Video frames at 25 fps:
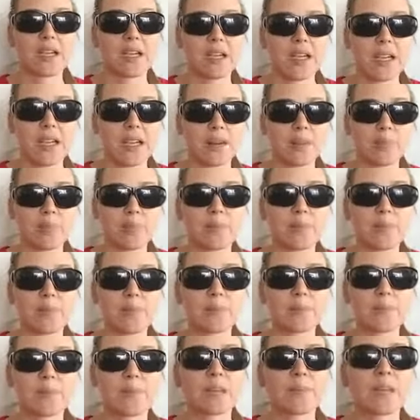gap.
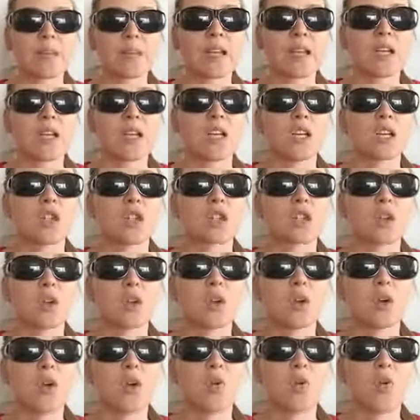
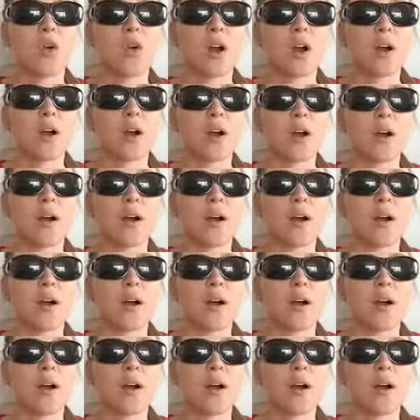So